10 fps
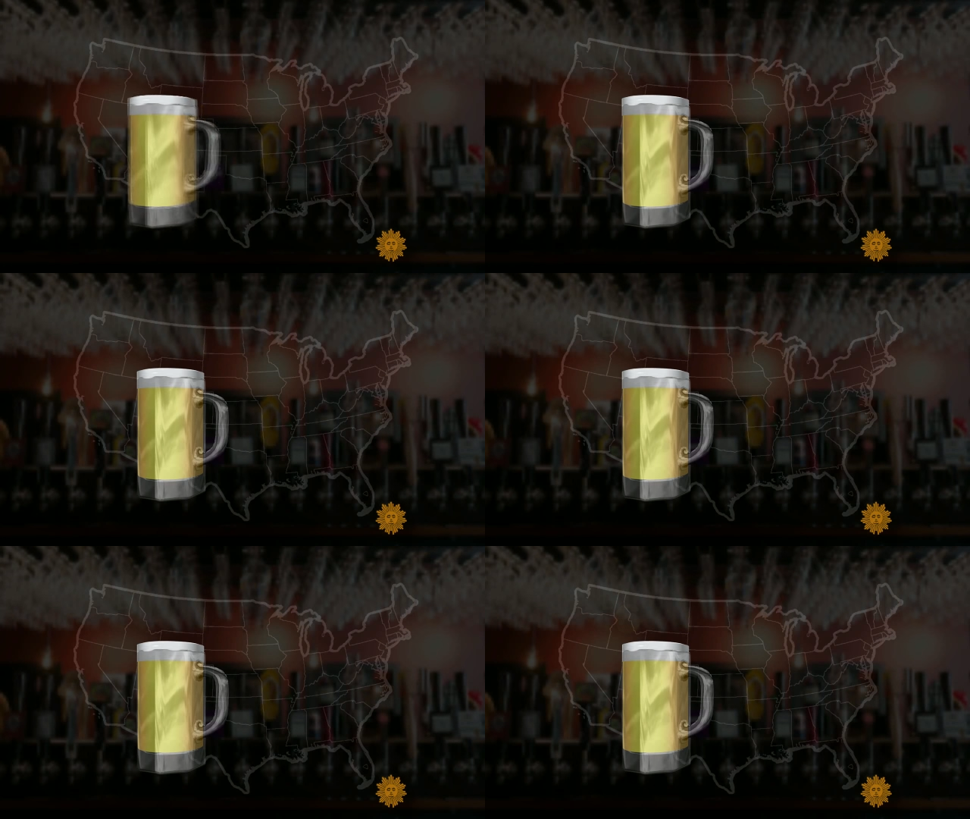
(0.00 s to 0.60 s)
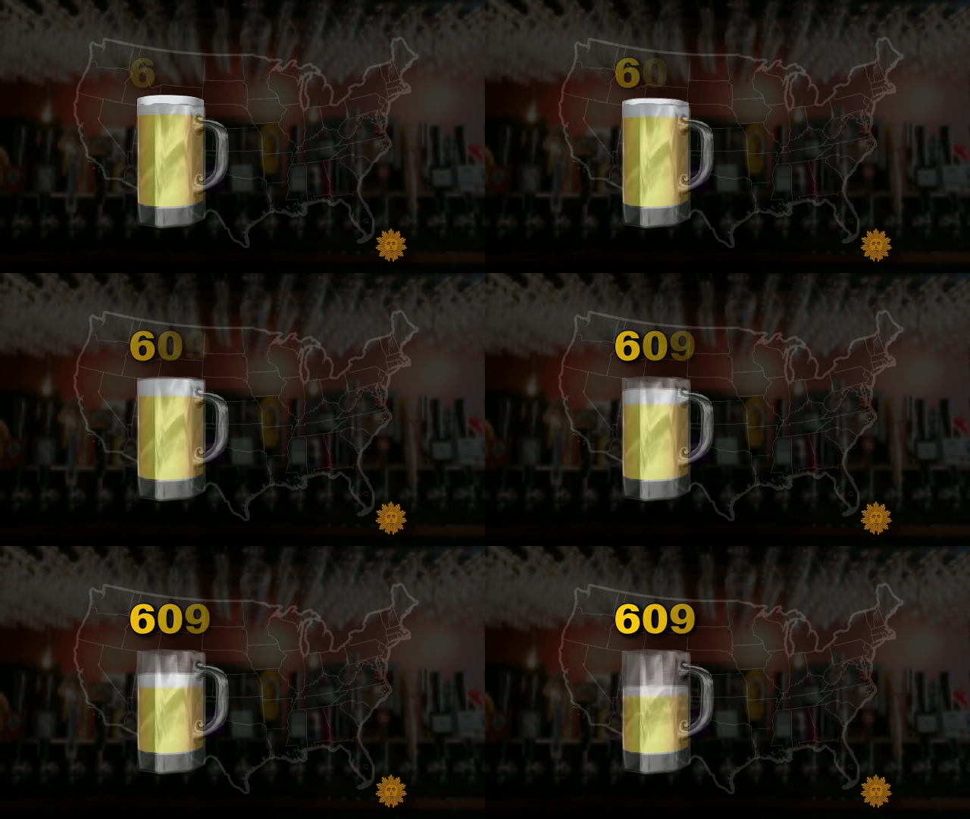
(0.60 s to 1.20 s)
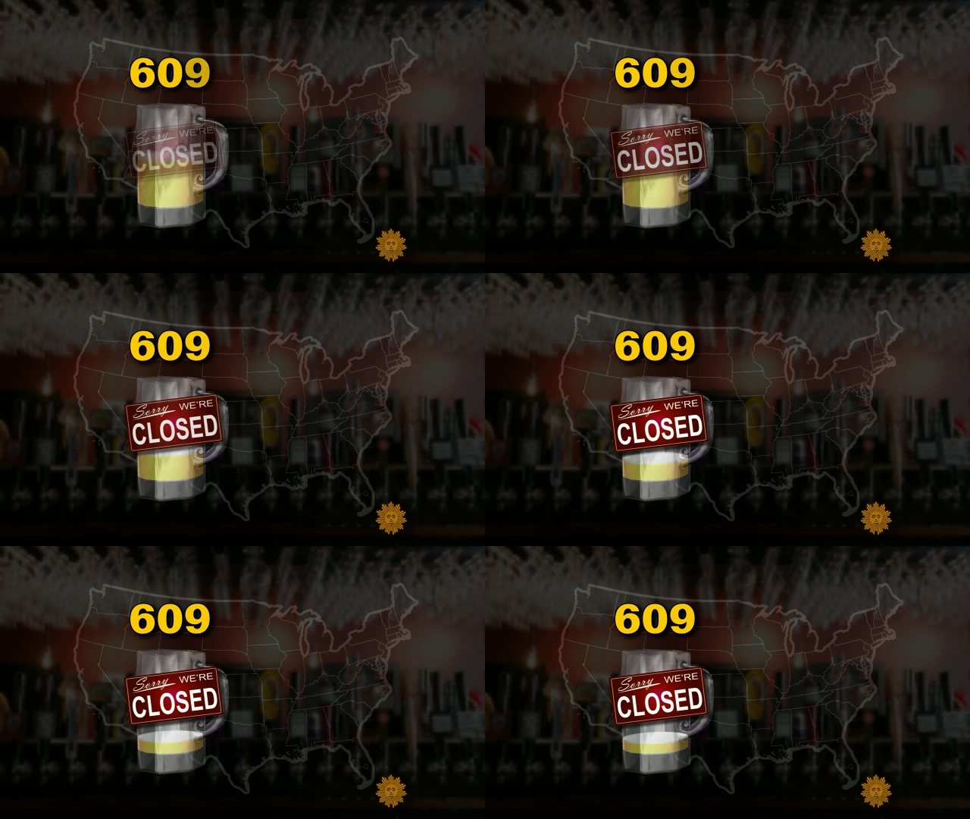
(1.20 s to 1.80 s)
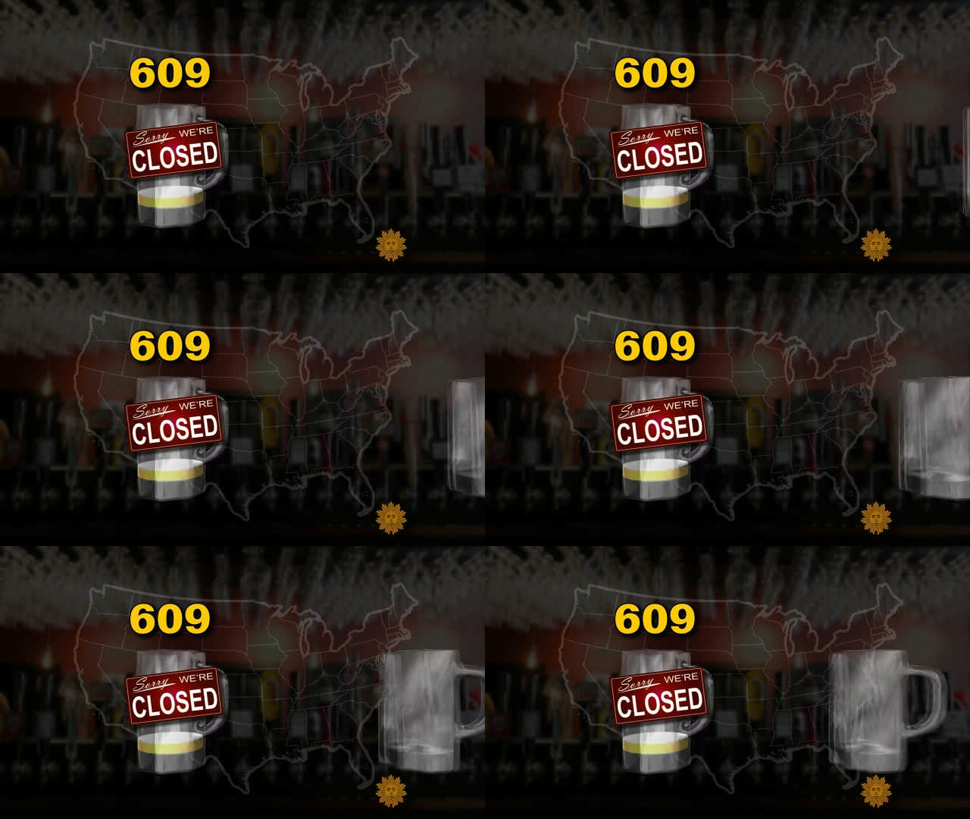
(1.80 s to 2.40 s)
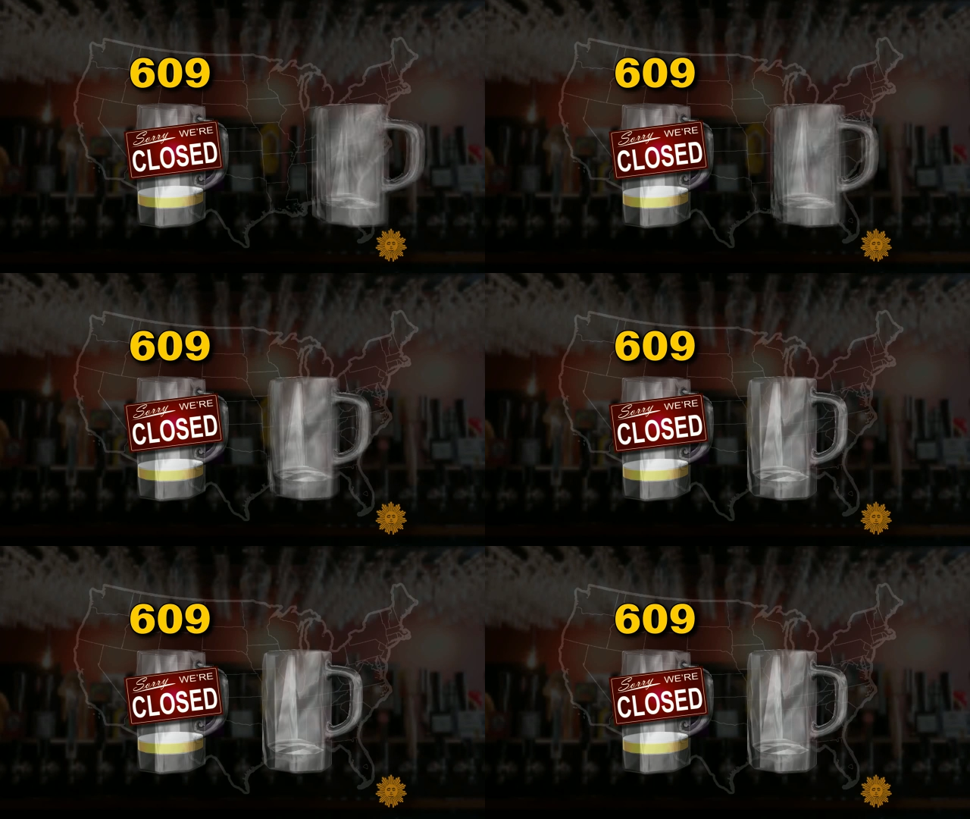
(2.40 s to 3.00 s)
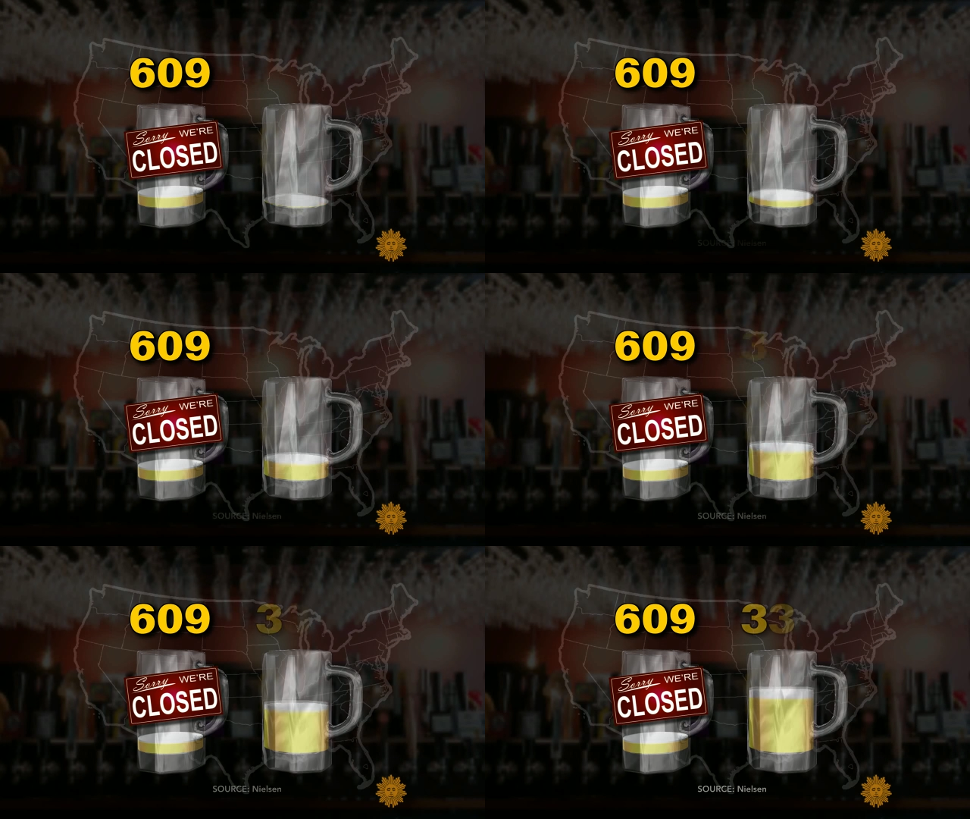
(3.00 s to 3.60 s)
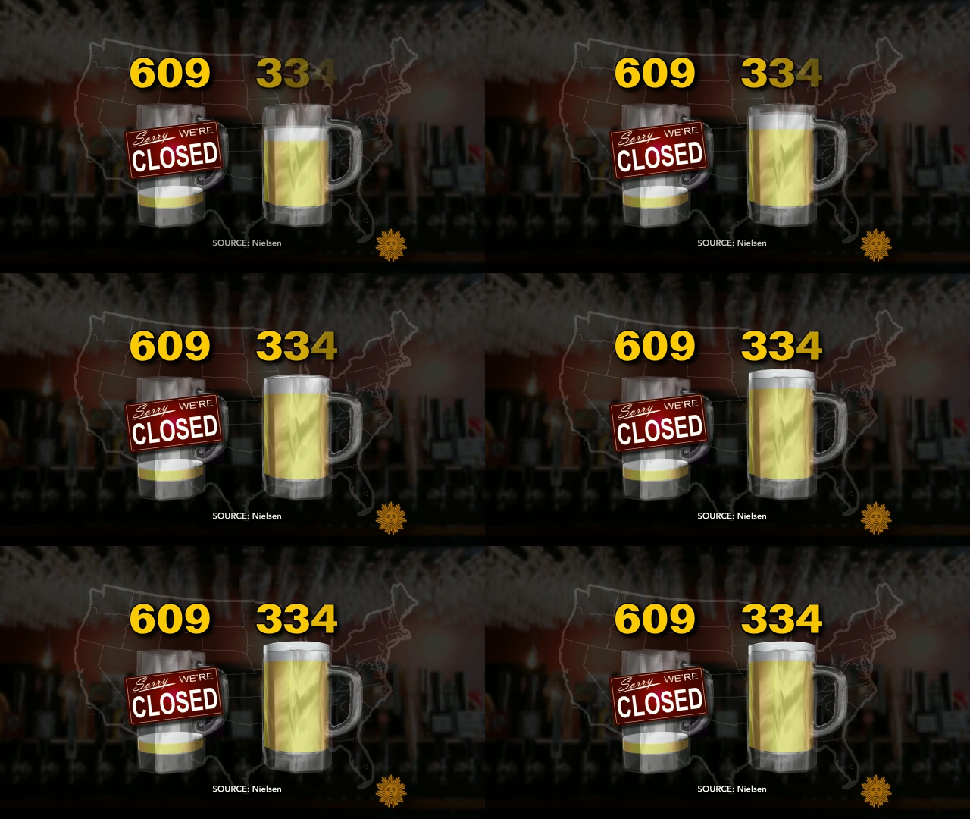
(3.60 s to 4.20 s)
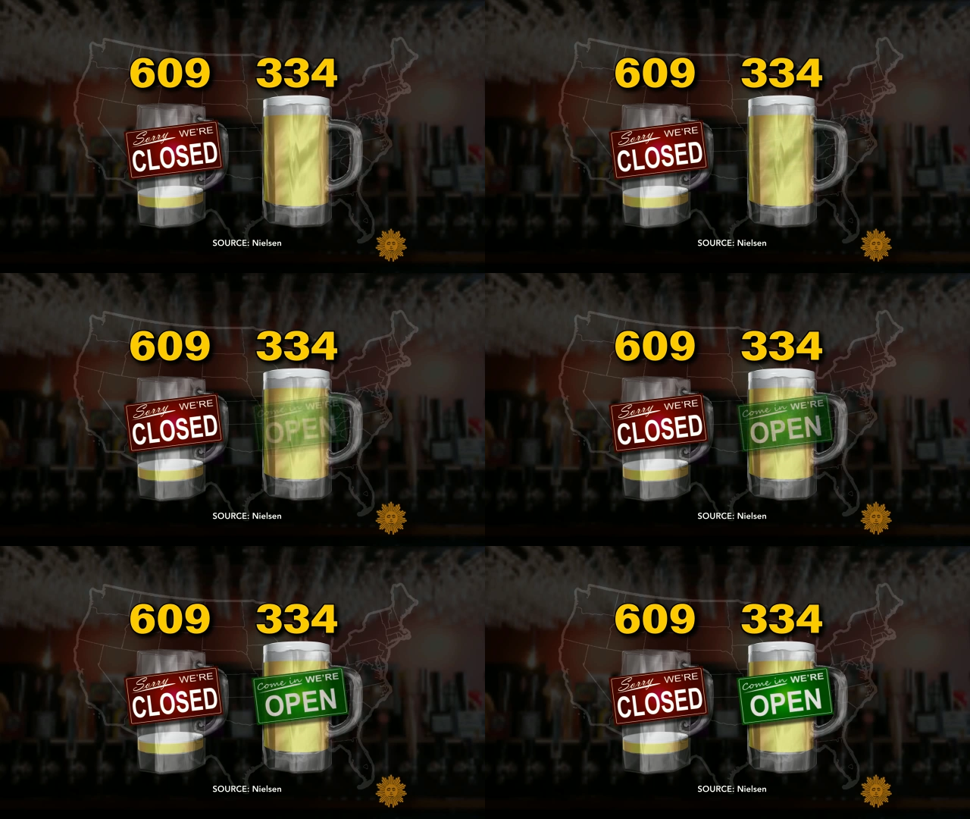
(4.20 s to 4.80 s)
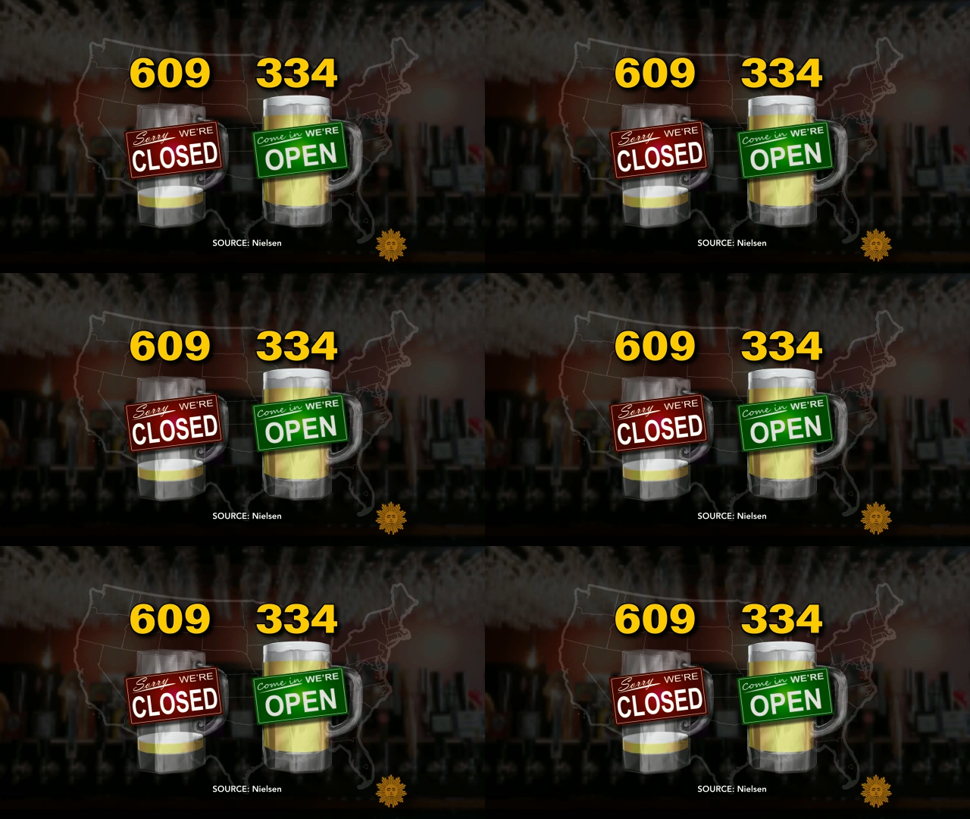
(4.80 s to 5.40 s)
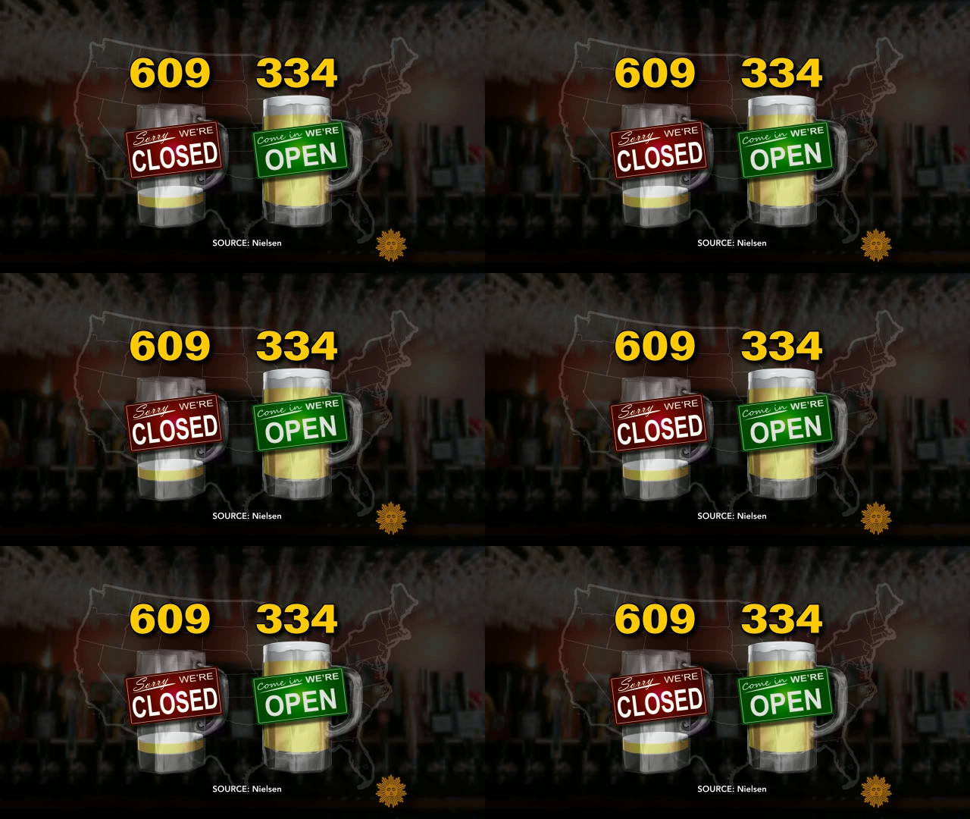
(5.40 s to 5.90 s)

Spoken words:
(no speaker visible)